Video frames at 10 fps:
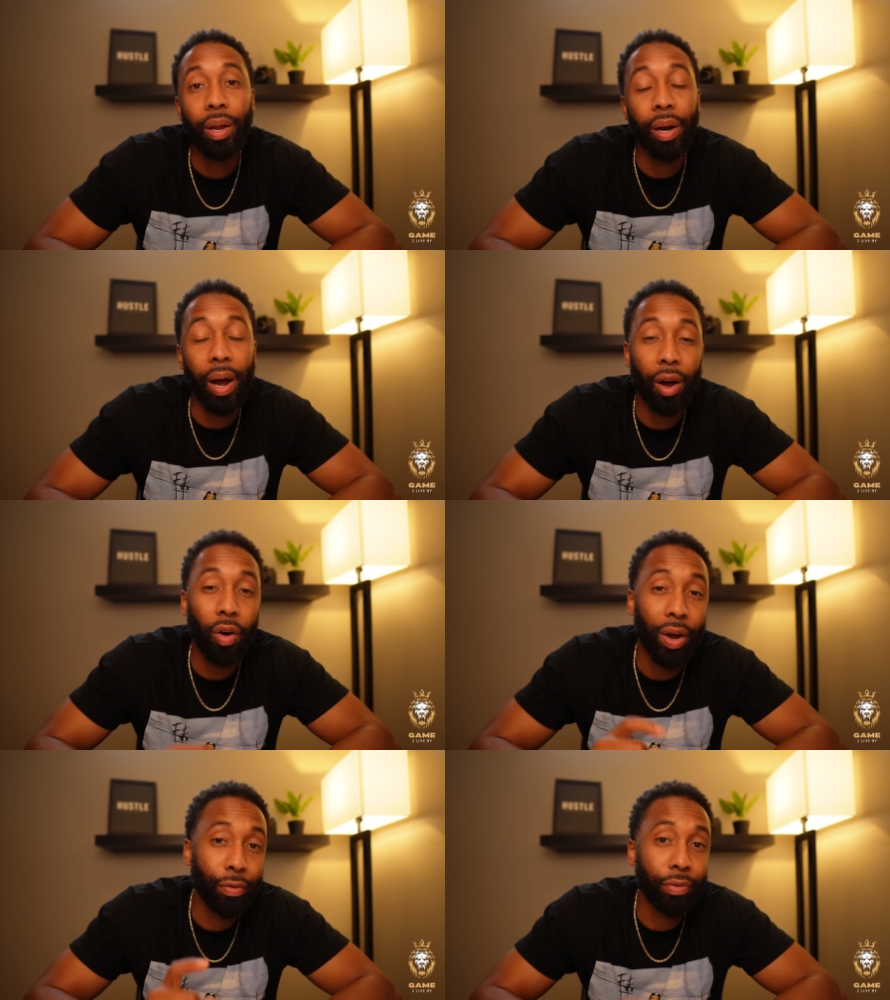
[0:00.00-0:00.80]

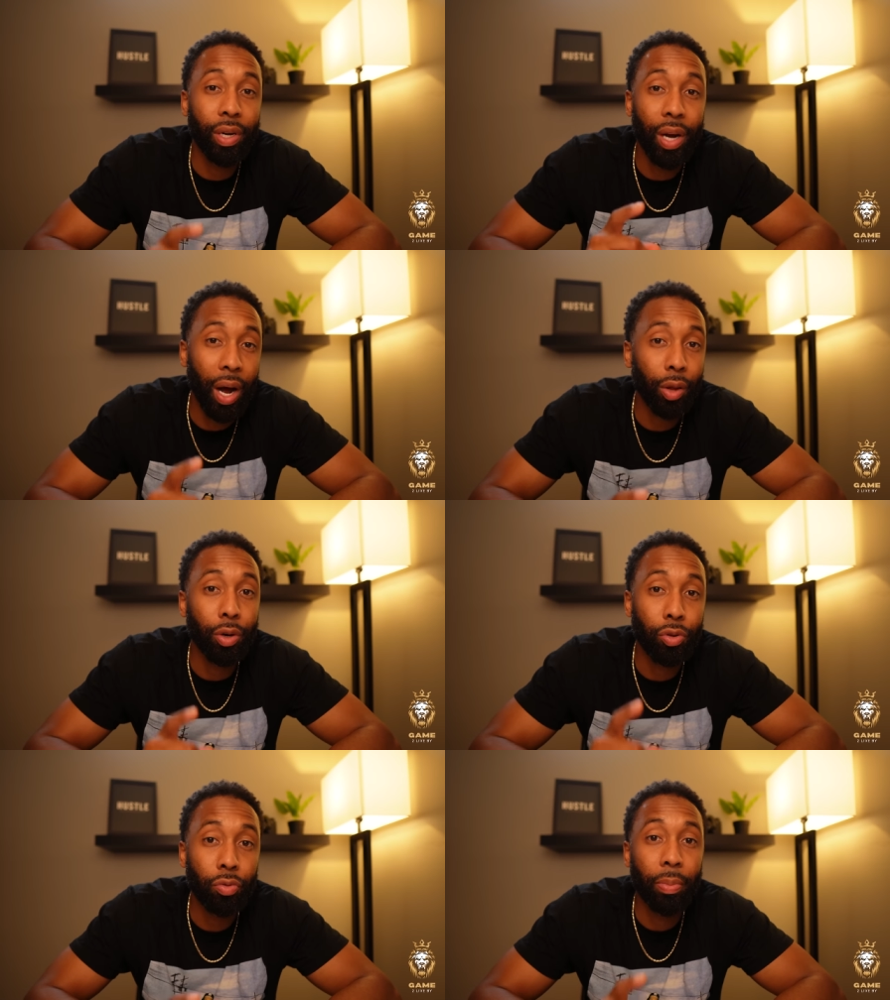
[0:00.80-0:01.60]
Now every dollar
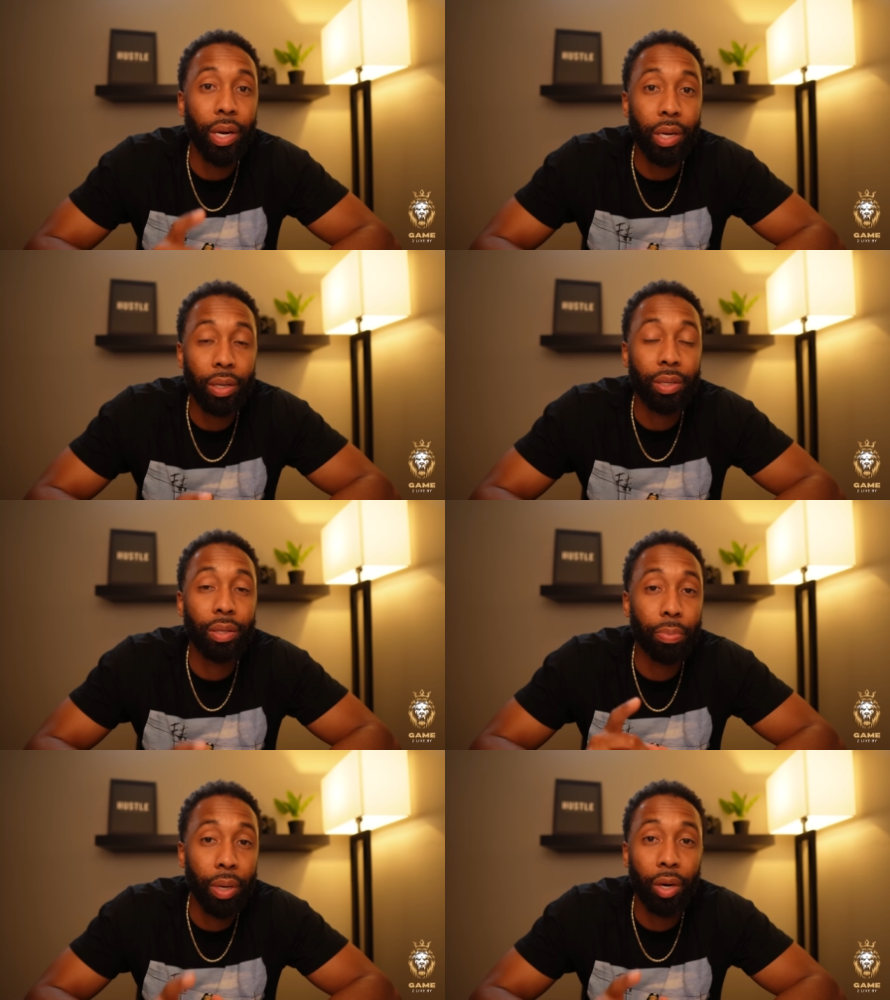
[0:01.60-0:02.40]
you make is
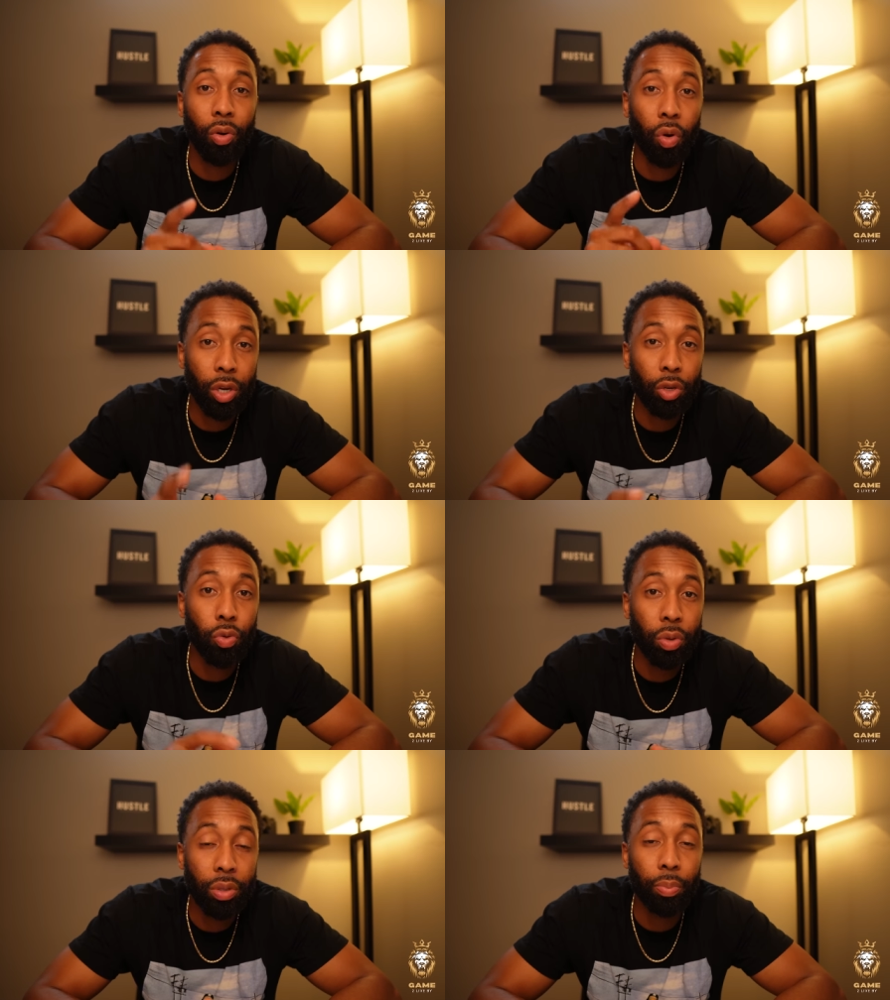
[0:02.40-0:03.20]
dependent on
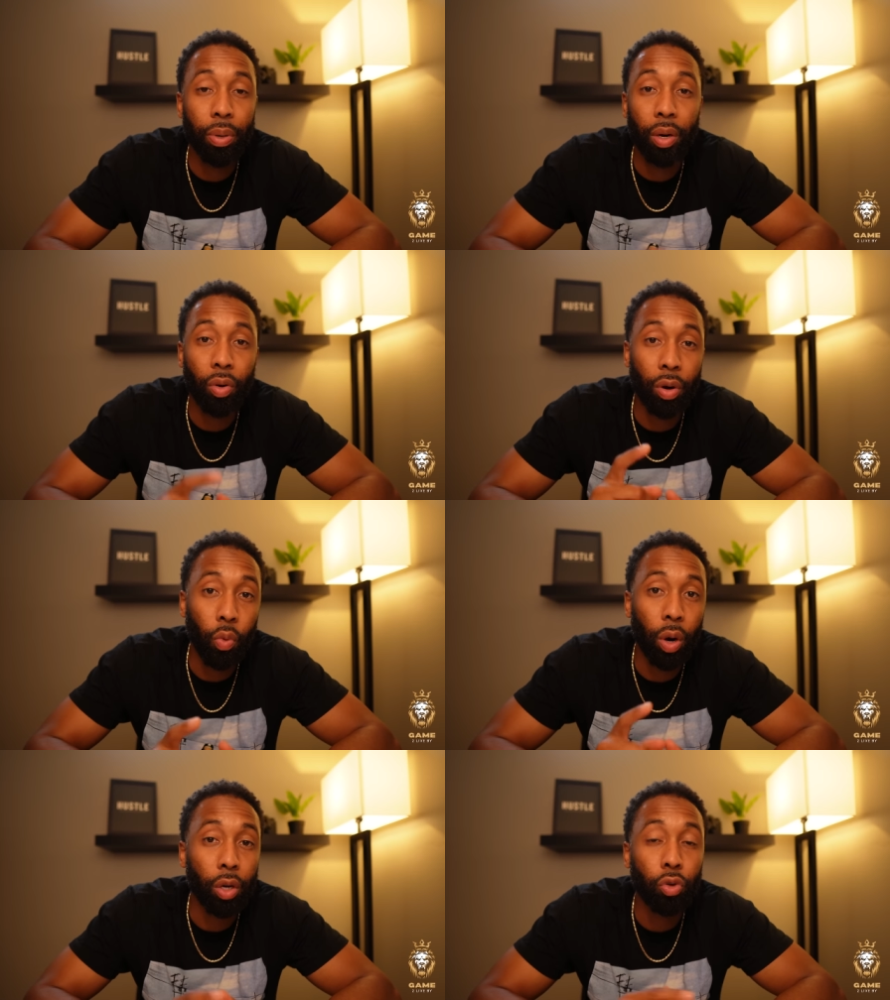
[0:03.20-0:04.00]
you. It's dependent on the
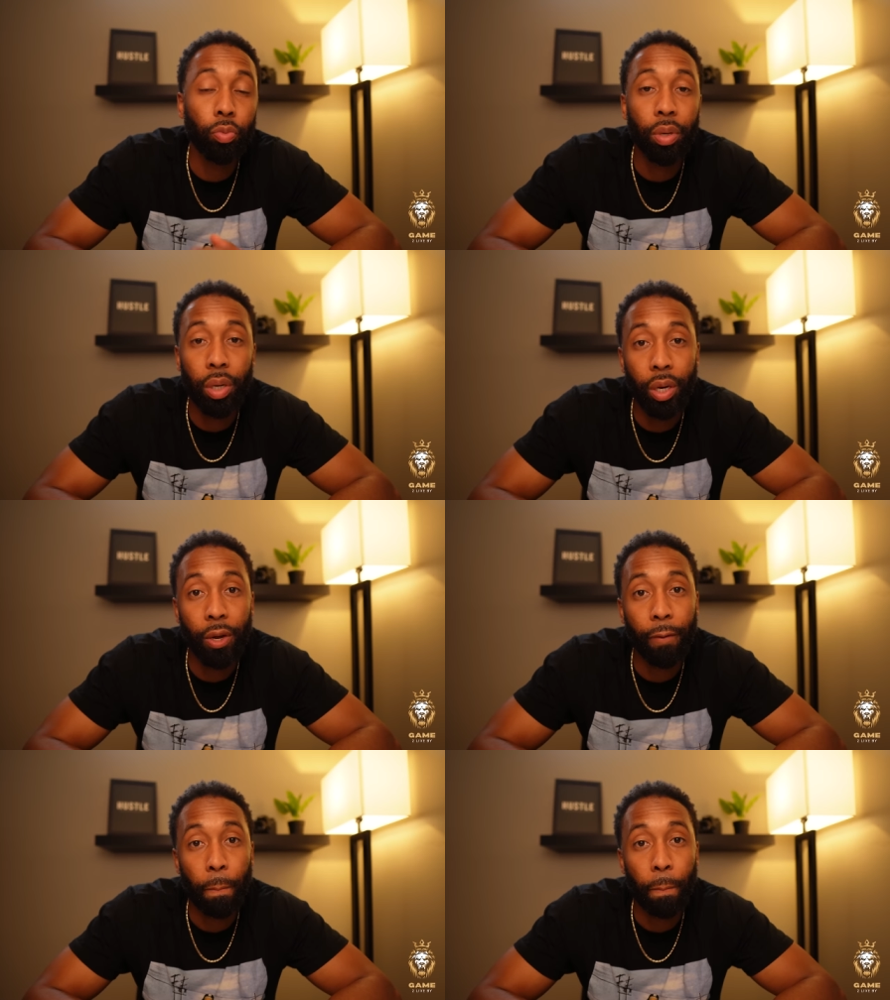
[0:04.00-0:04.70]
work you put in.